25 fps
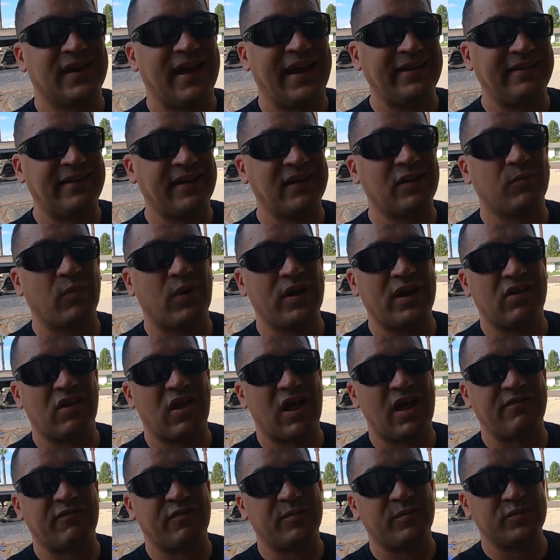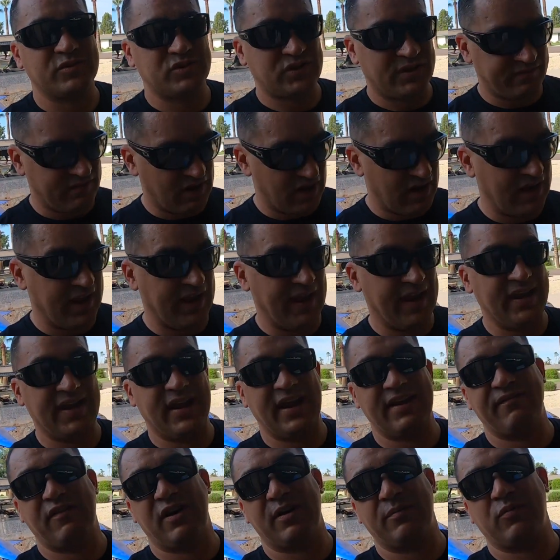I tend to break a lot of them. So I've gone ahead
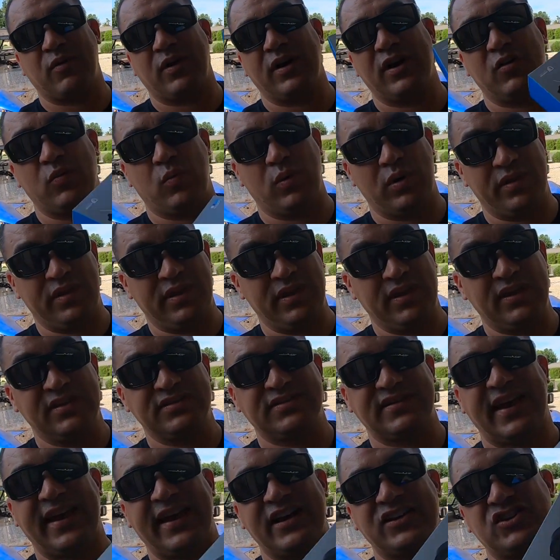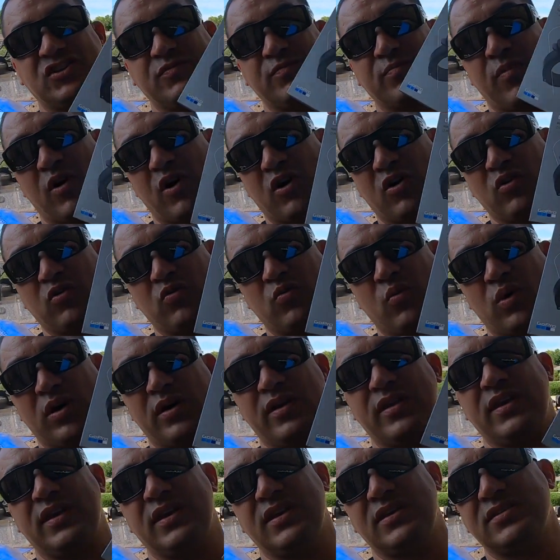and I've upgraded one of these. I actually borrowed
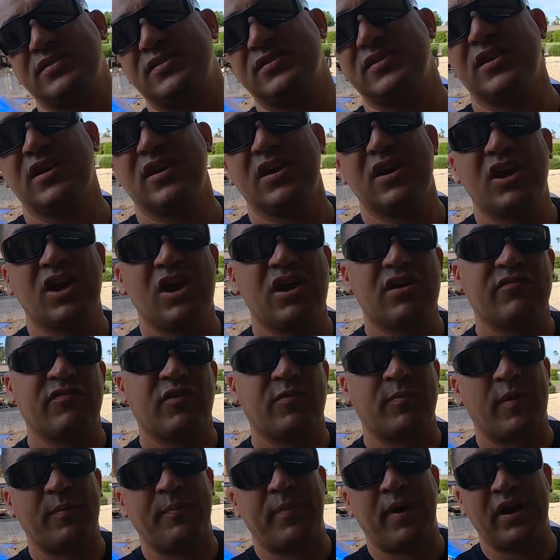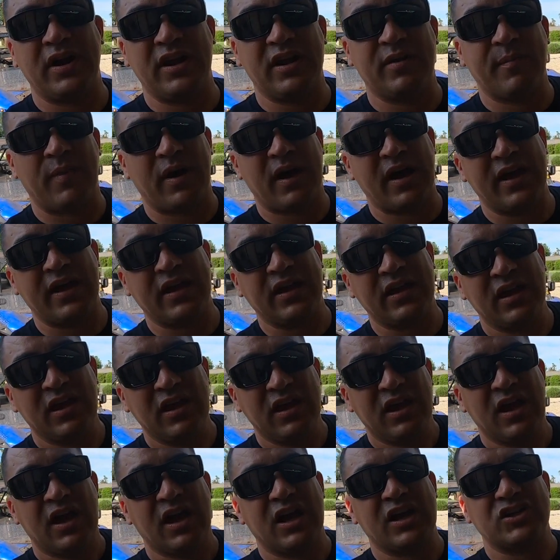one of these from a buddy of mine,
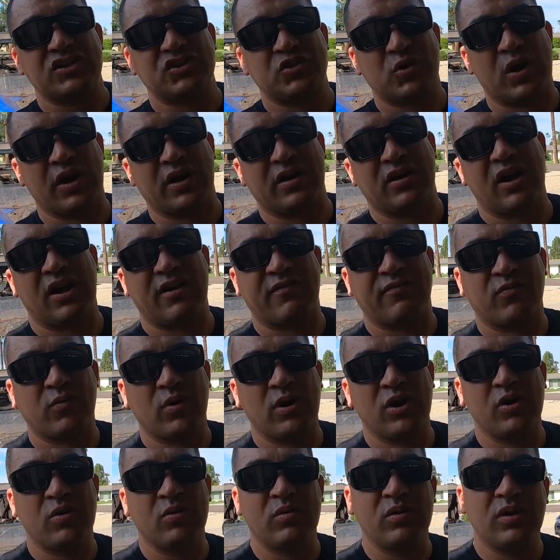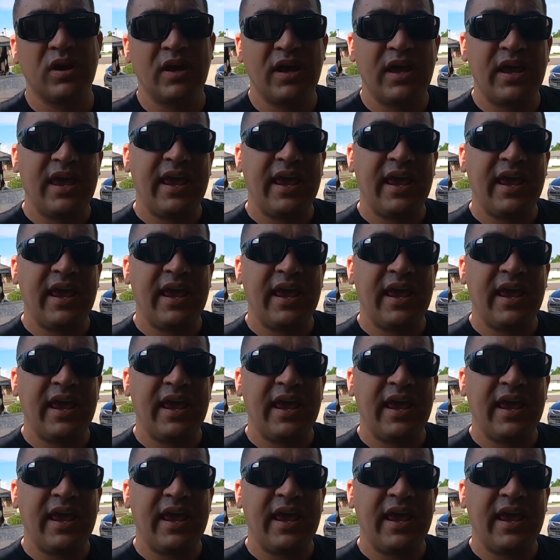Shock and Off-Road.